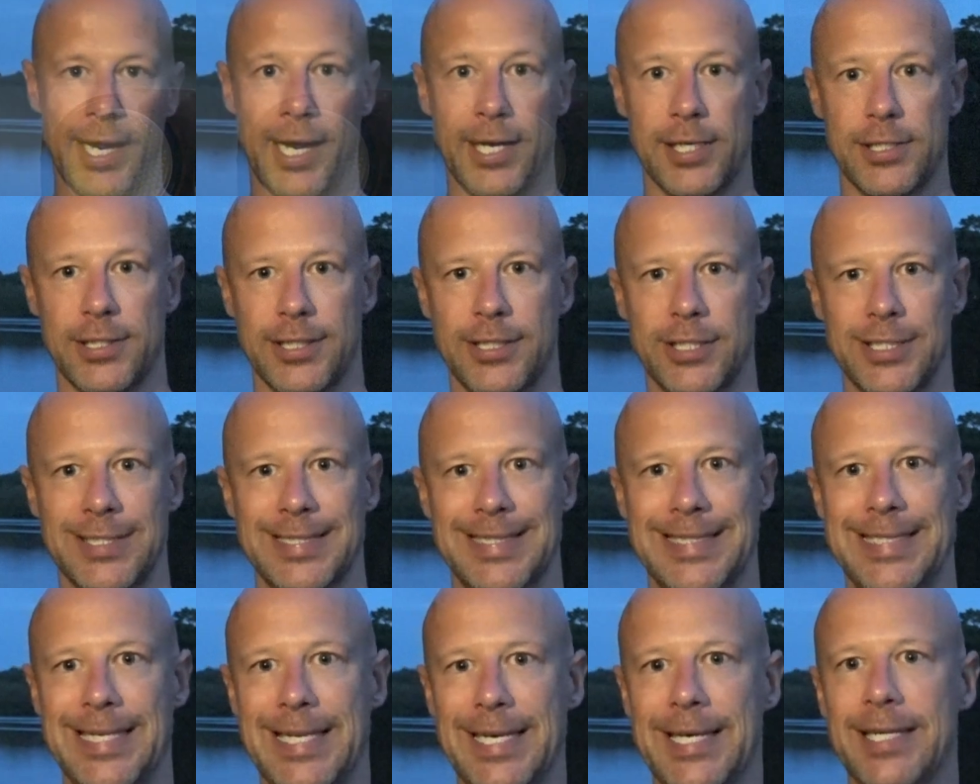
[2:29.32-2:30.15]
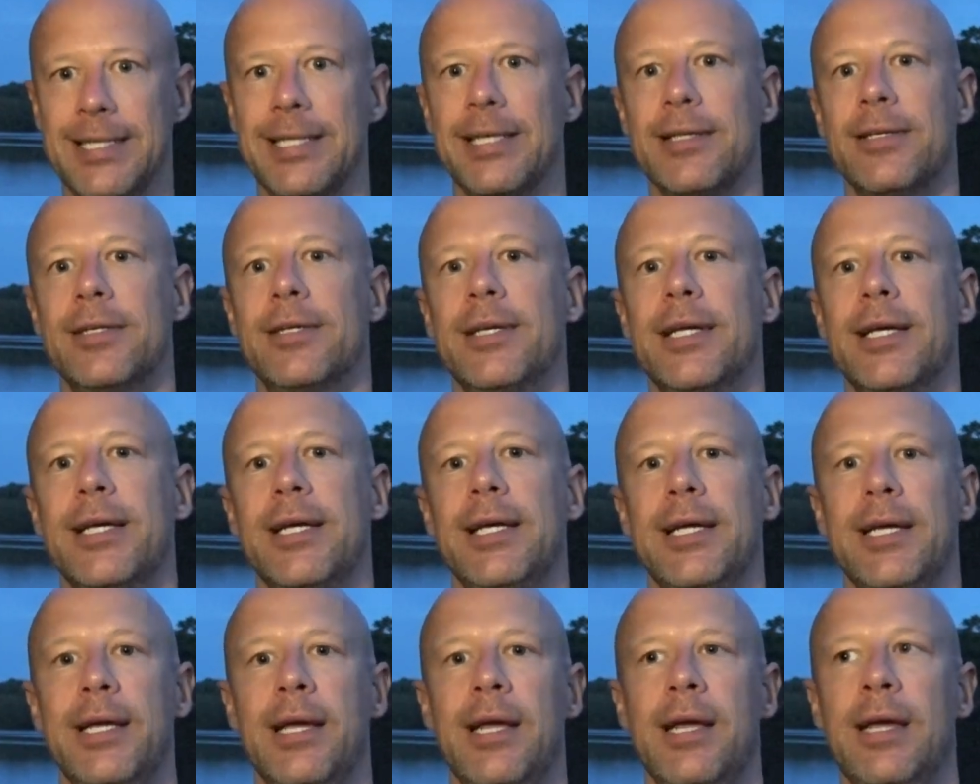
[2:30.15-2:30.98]
actually just did it the other
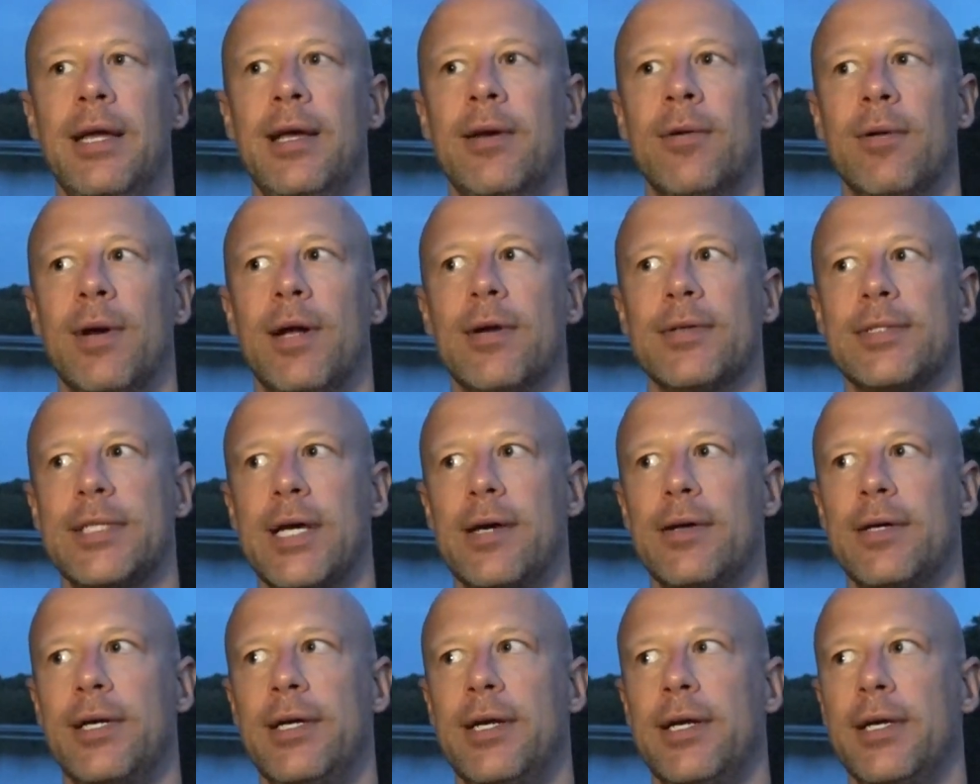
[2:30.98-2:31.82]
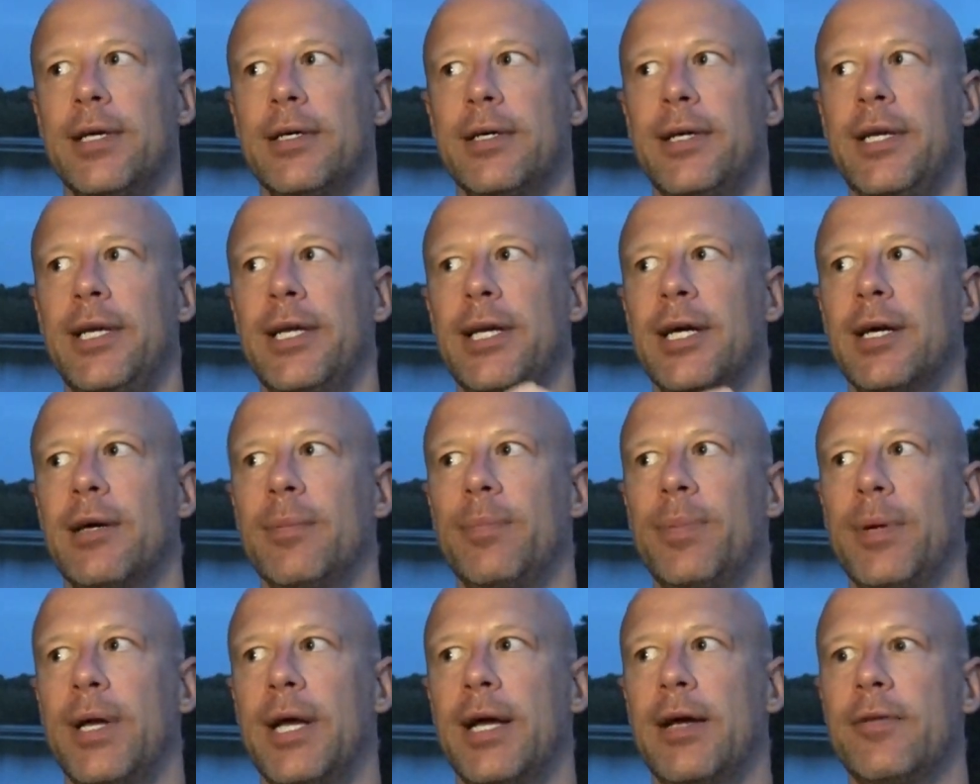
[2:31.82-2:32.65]
day when I was out here cleaning up
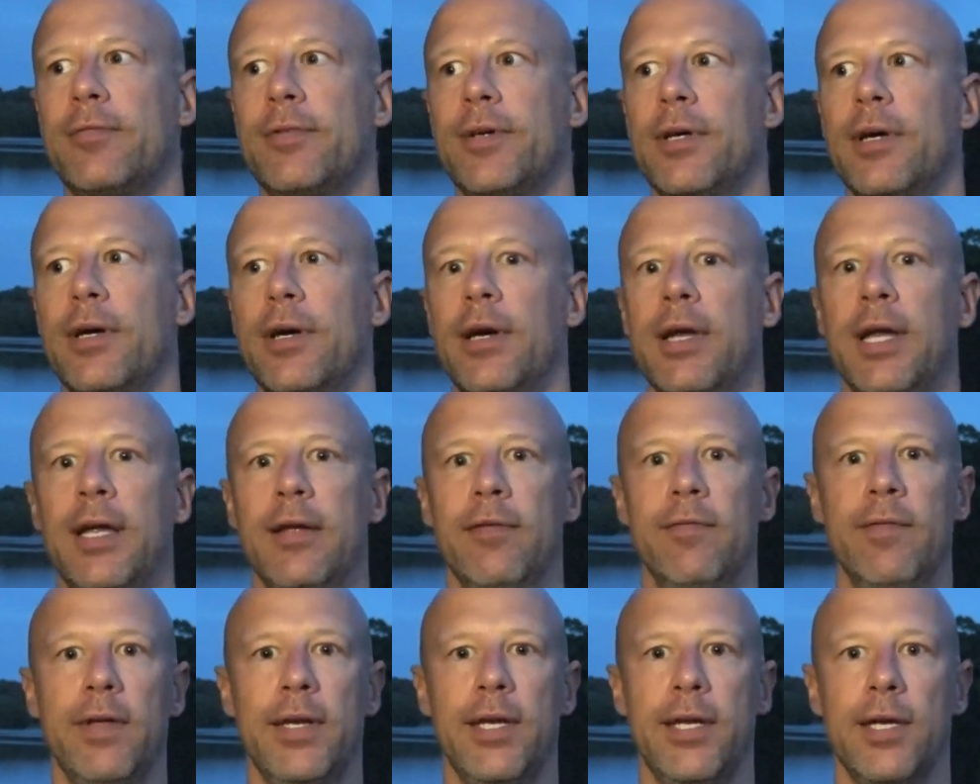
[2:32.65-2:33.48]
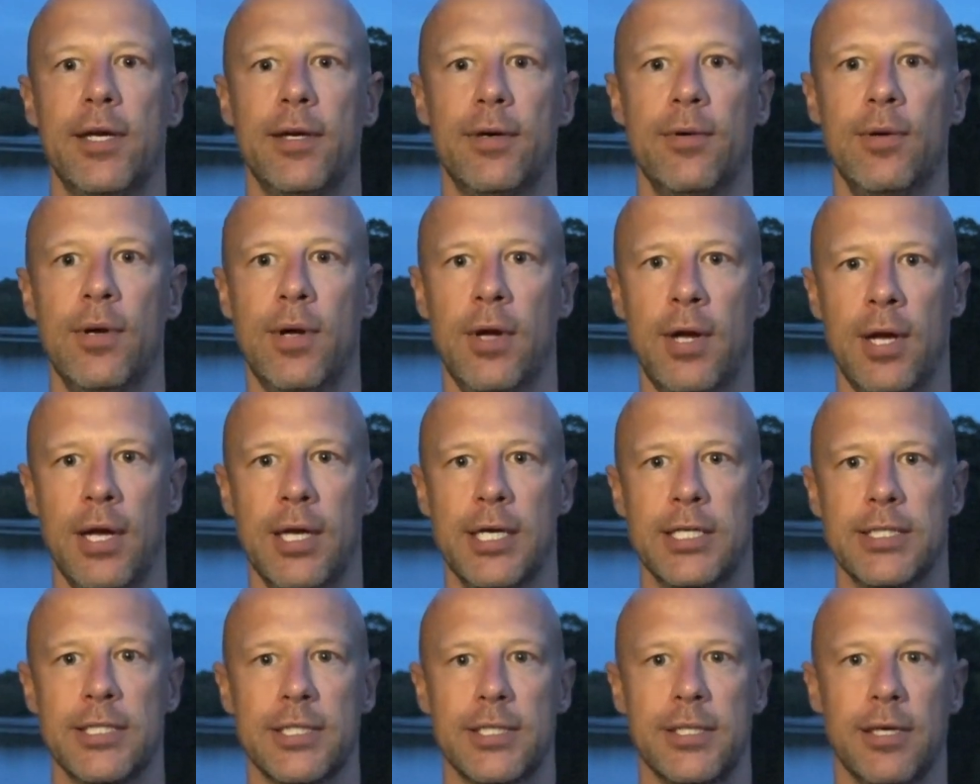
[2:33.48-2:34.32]
after a video,
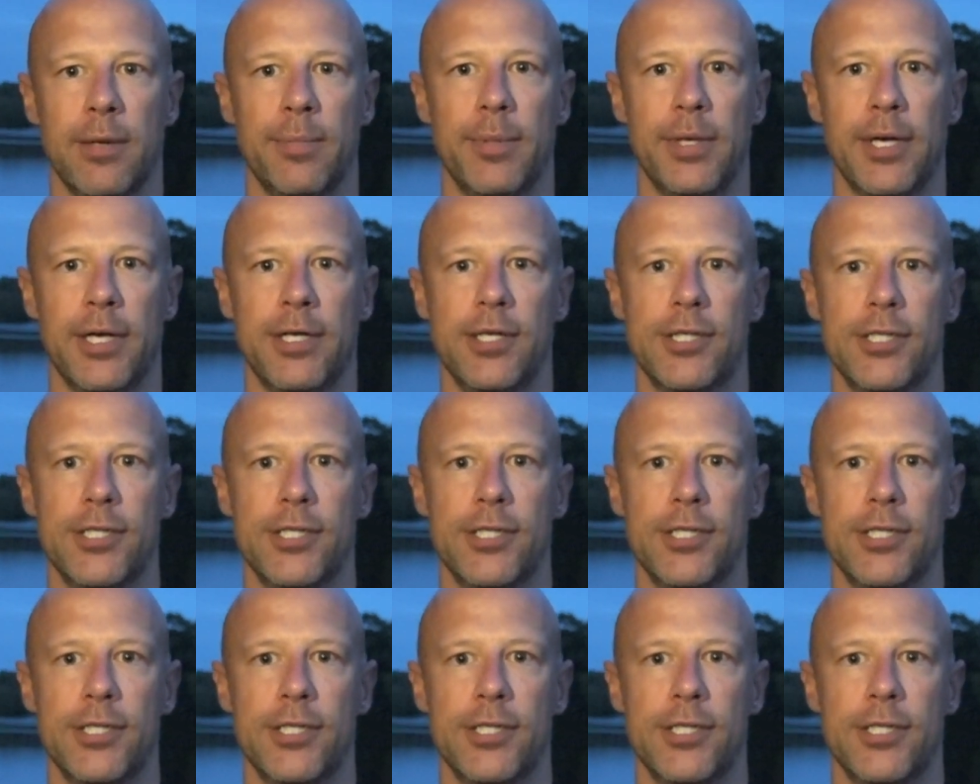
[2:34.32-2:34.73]
is just clip it on